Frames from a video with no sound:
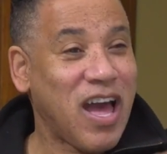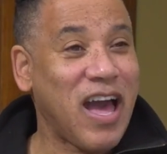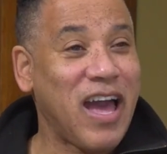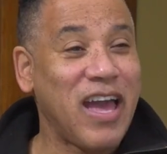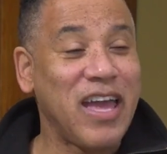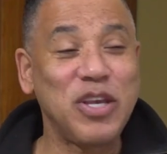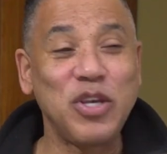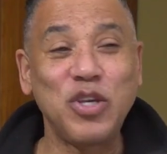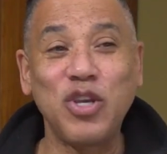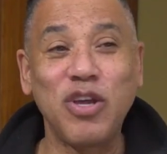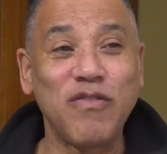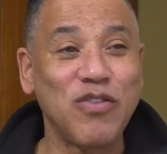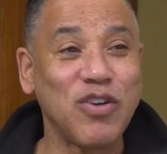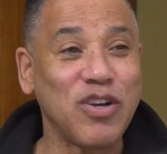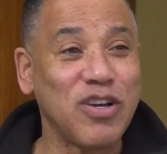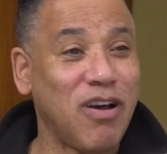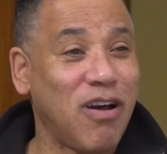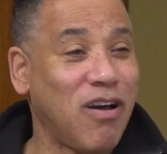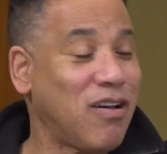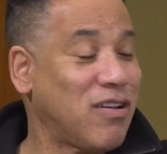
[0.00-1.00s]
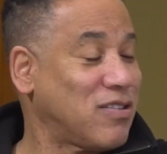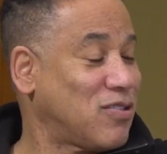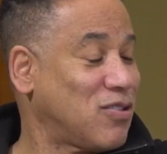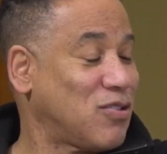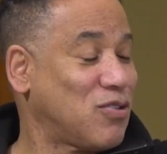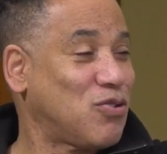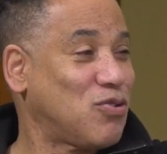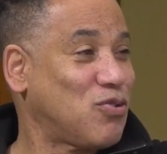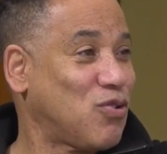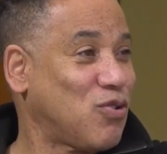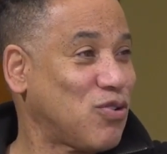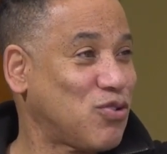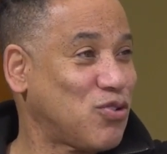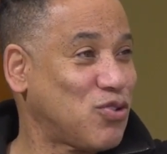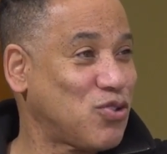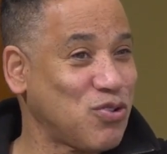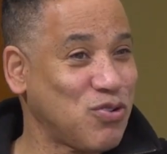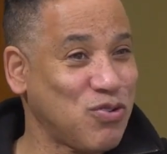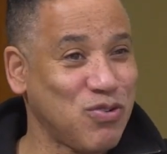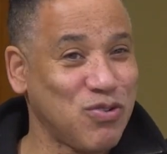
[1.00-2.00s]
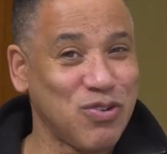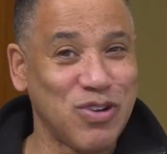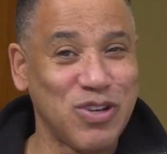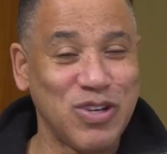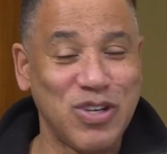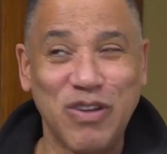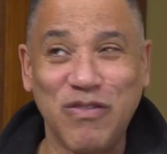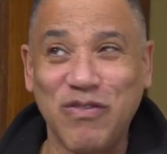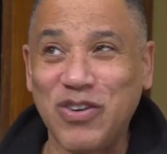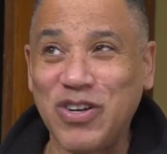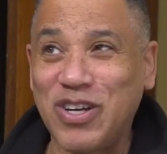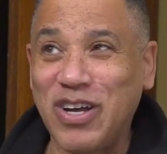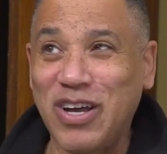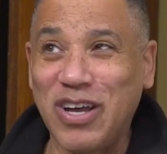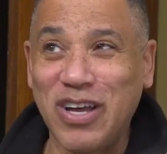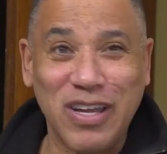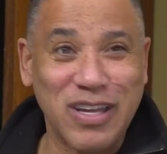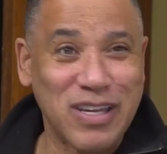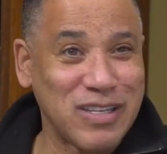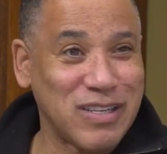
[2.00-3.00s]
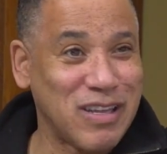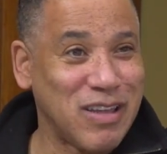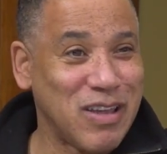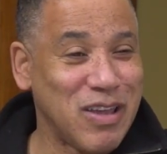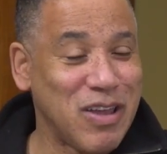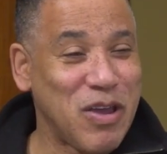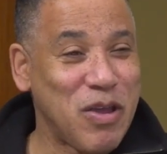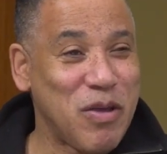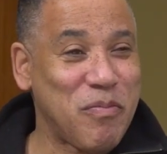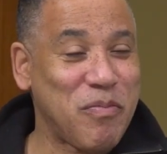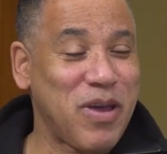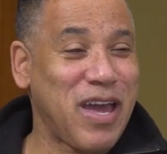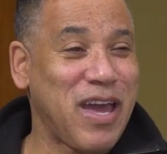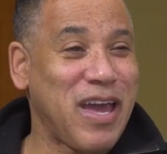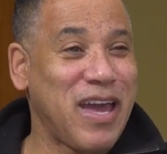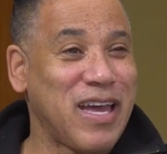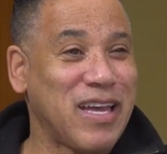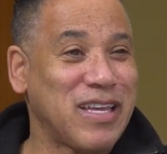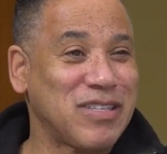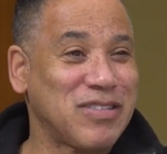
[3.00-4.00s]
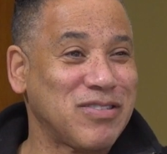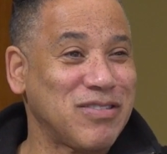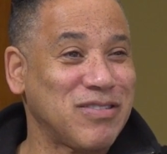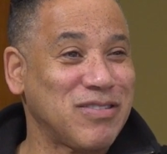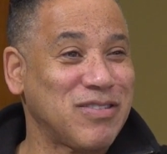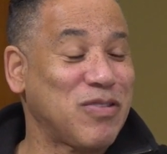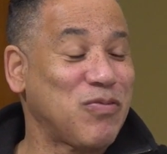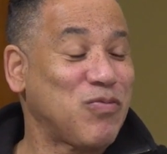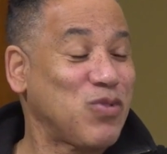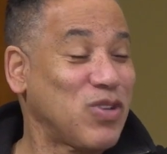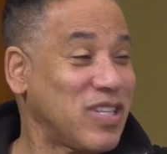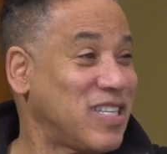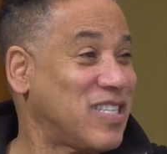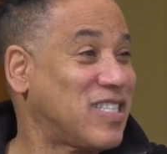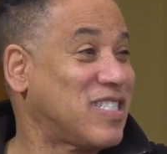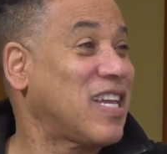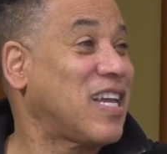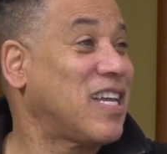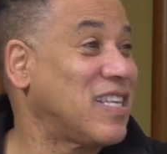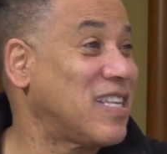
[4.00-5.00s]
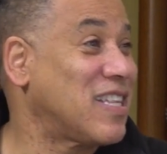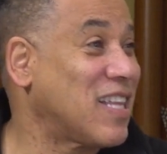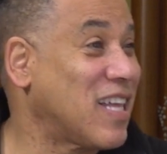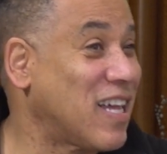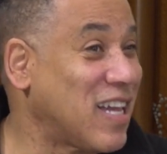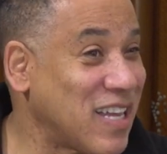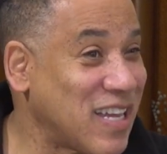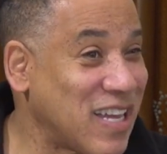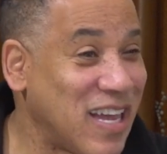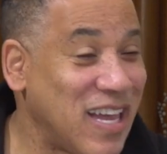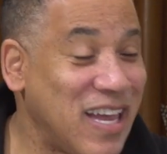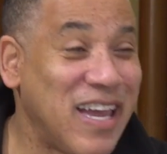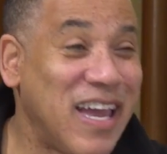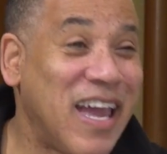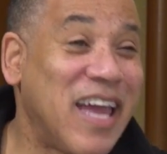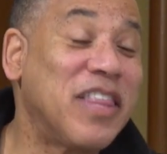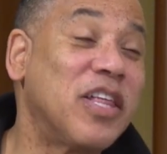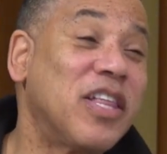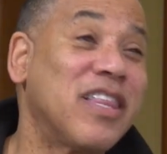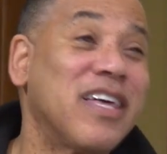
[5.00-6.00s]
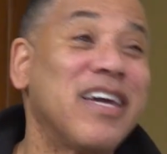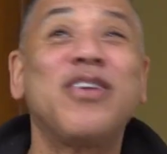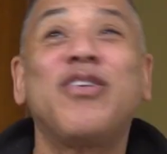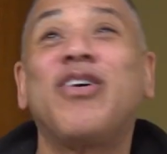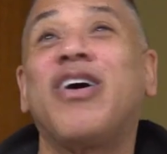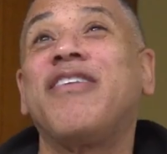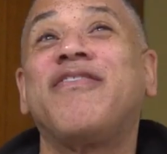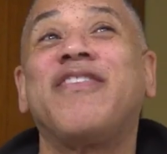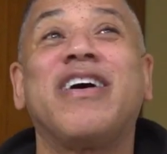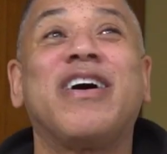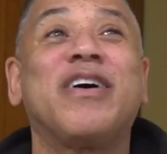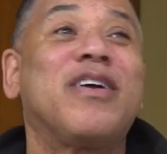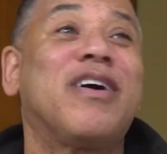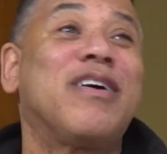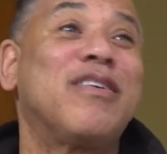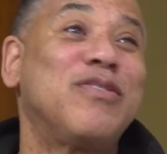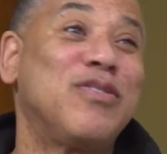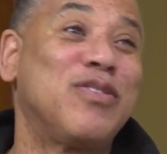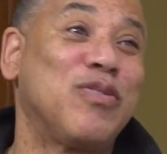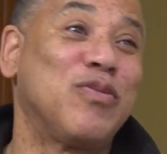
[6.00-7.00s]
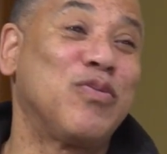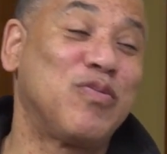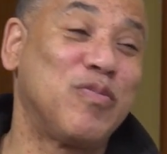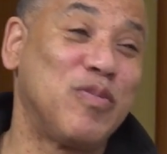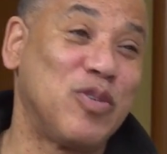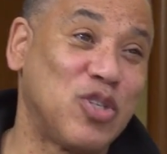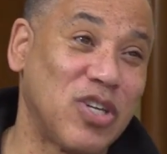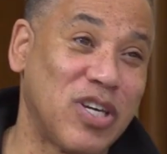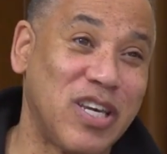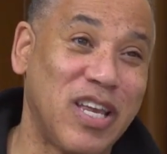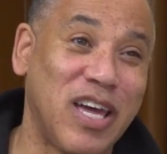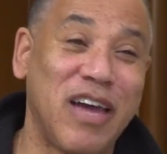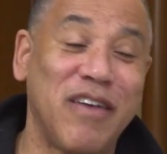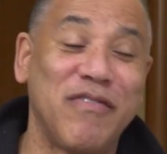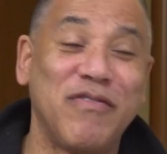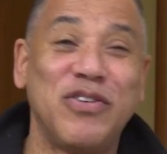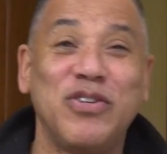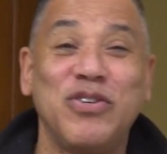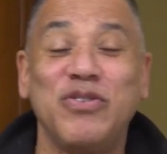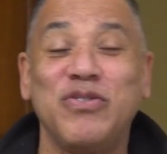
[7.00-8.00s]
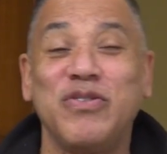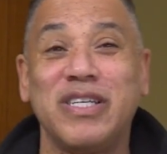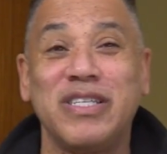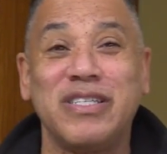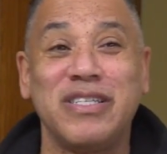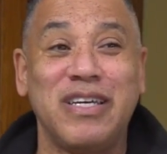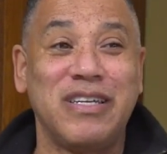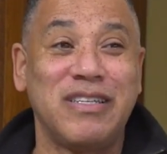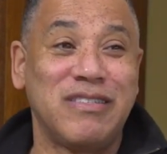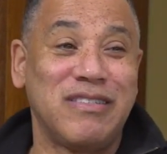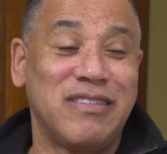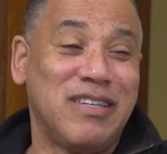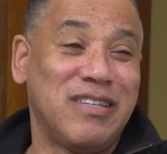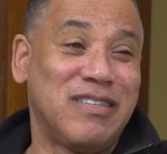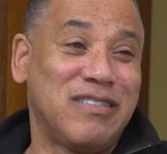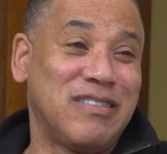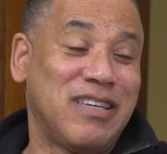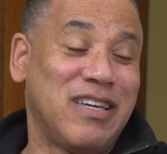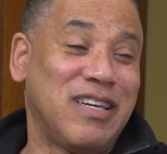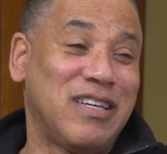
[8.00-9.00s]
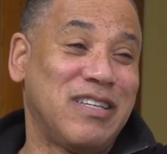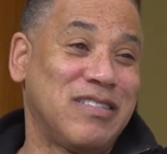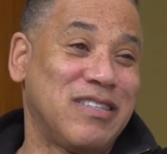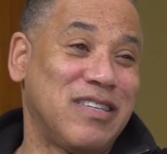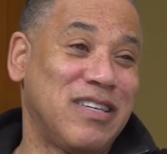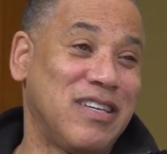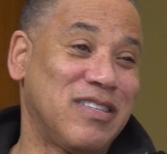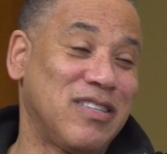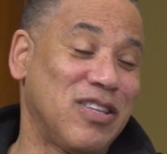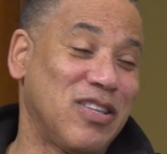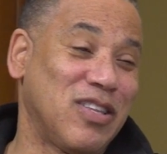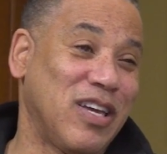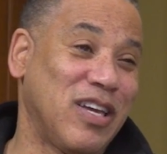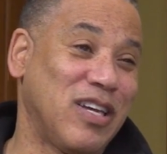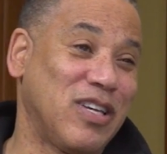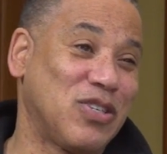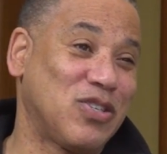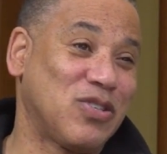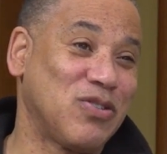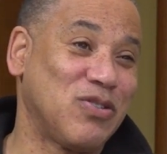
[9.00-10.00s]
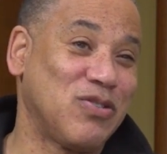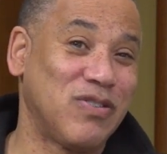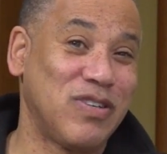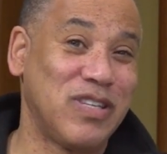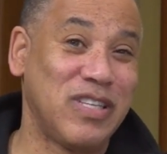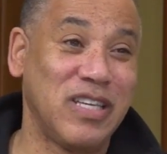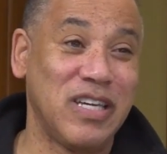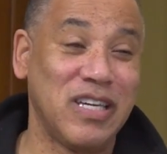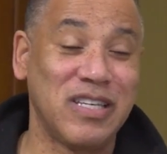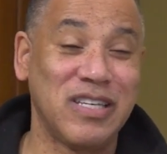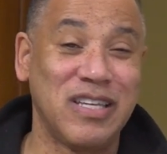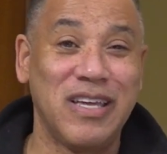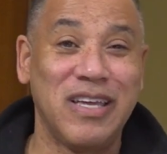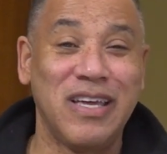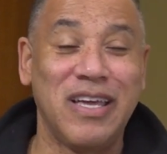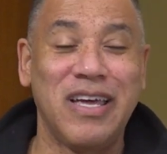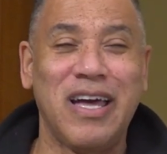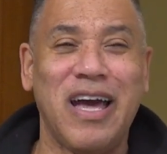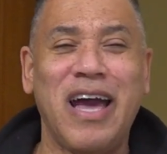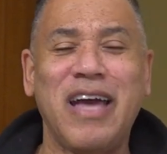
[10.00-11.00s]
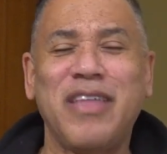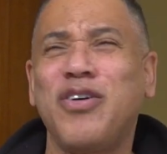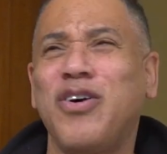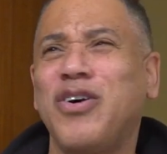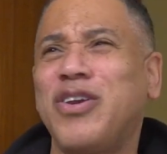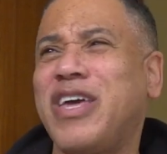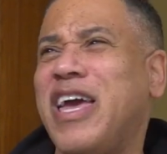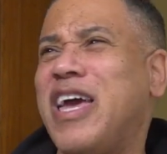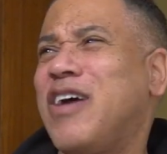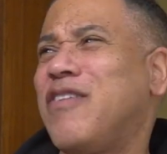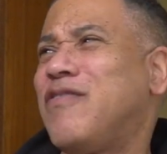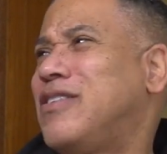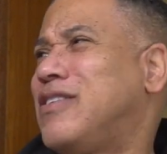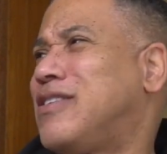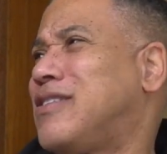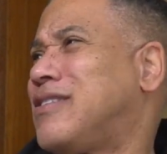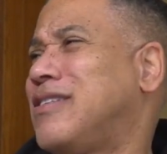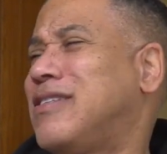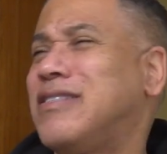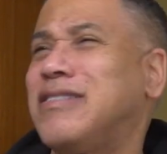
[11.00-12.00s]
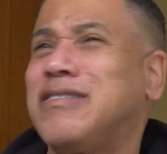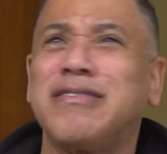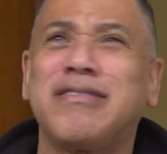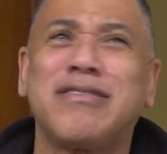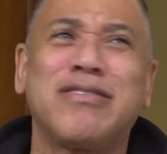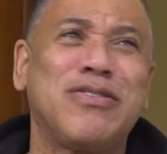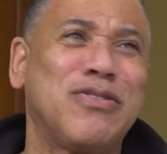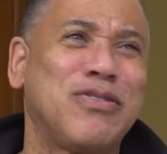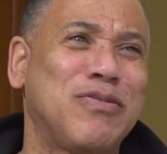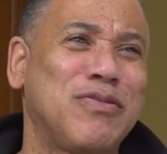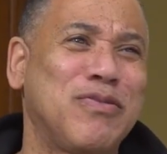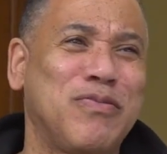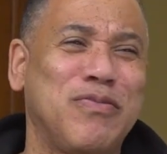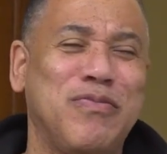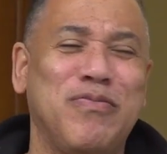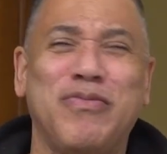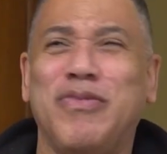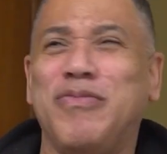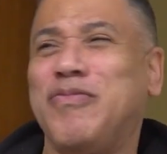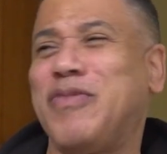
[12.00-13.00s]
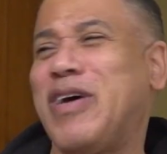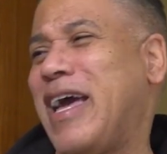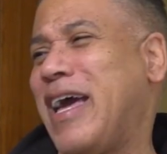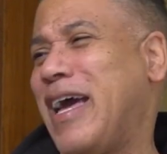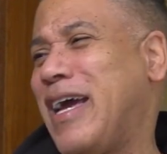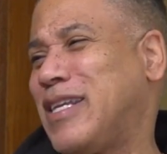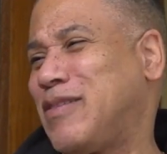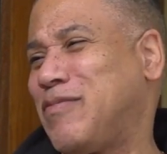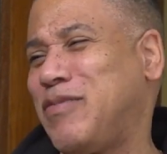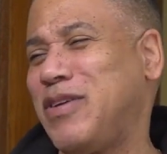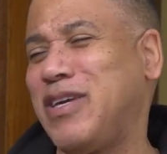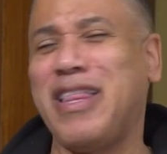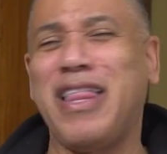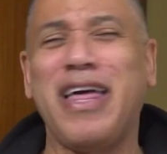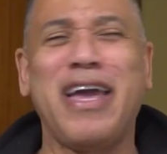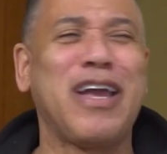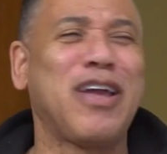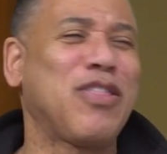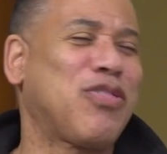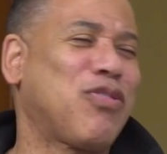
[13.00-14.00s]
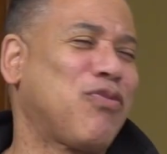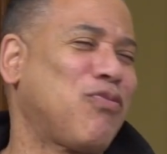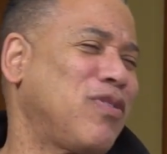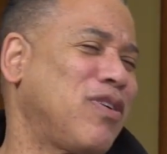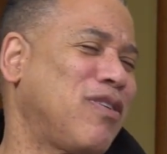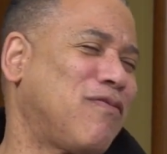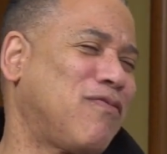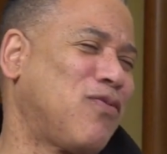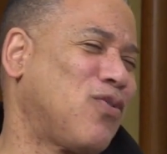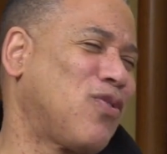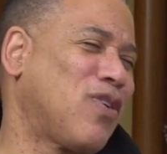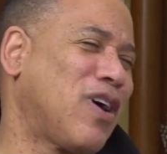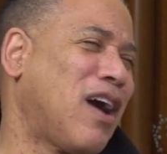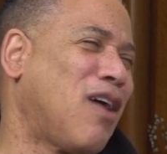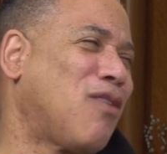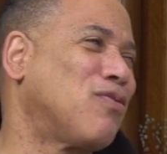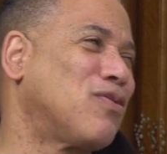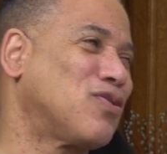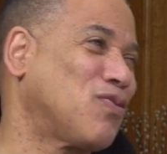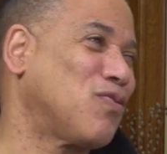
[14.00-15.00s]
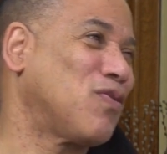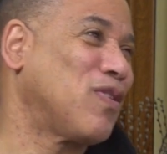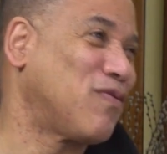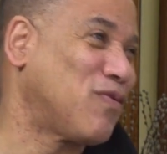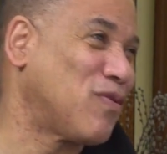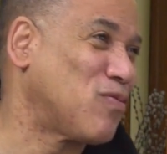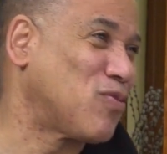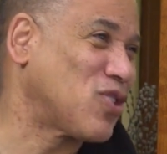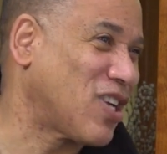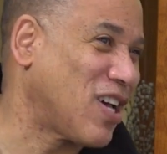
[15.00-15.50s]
I had never gone to the North Shore or never gone past really State and Lake. And then later I found out, there was Michigan Avenue and the Lake Shore. And then I thought Evanston had to be like 3 or 4 hours away from